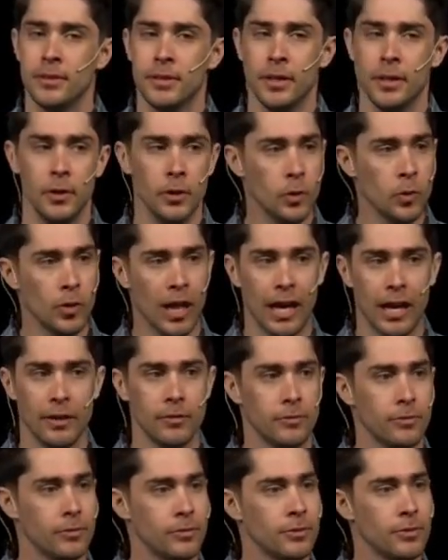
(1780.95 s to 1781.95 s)
and new
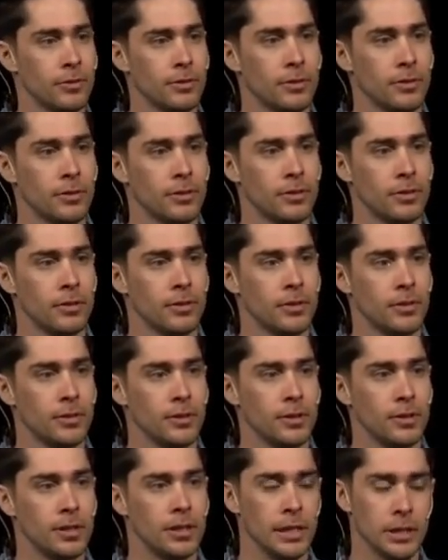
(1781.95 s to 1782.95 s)
life
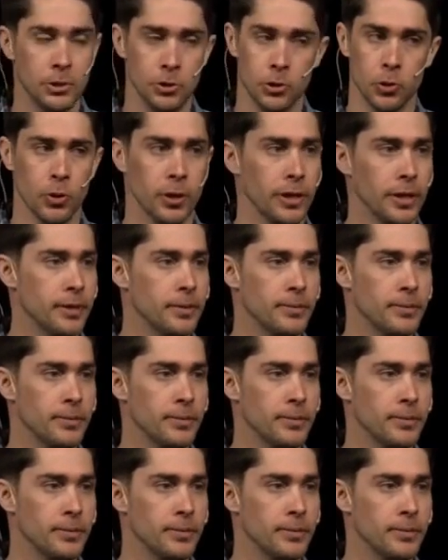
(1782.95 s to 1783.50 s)
and joy.